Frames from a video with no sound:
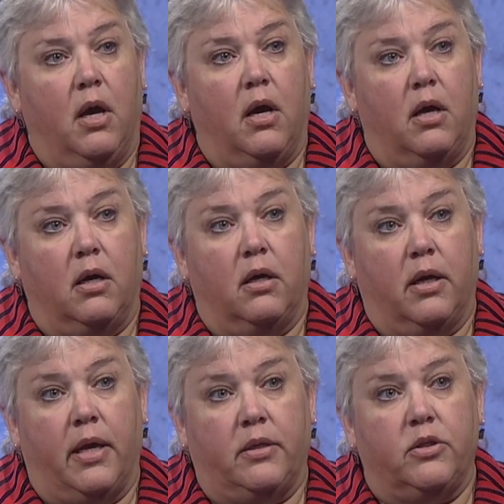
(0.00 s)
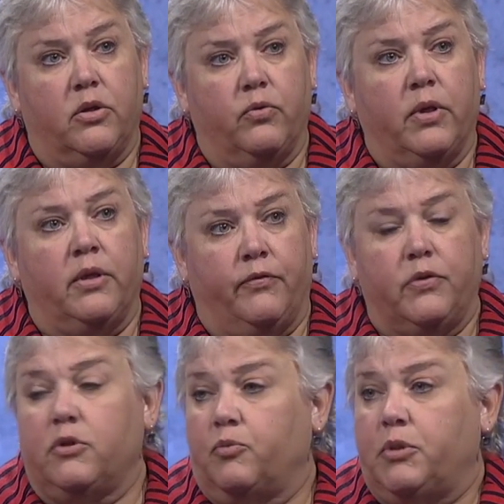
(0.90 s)
And so really, if
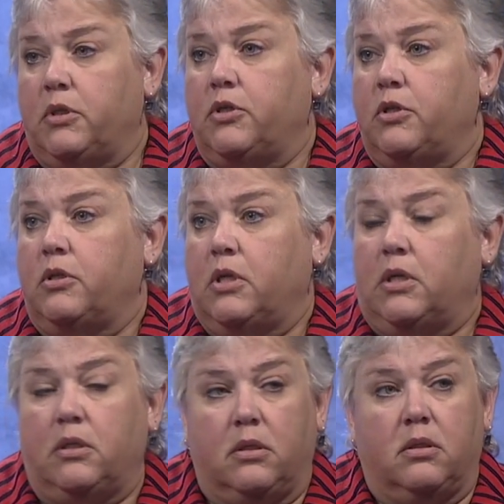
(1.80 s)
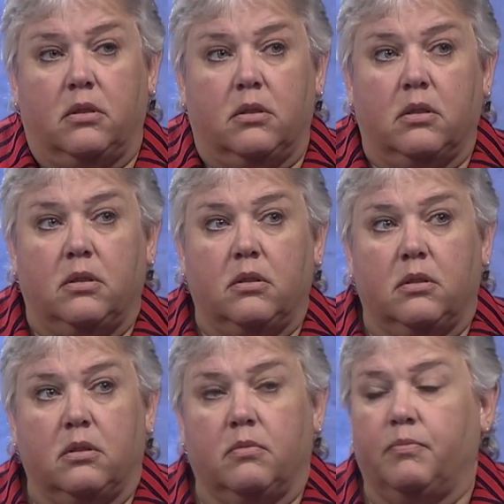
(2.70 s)
there's a position that
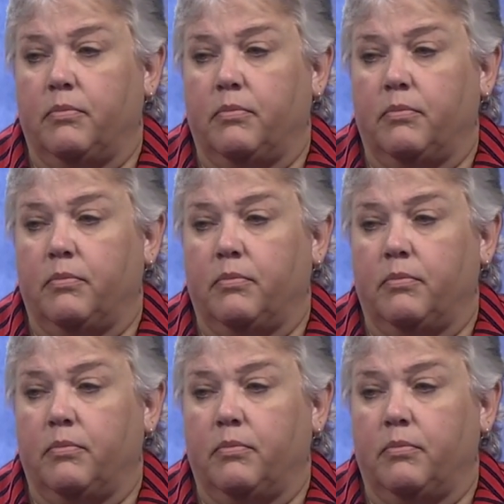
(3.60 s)
there's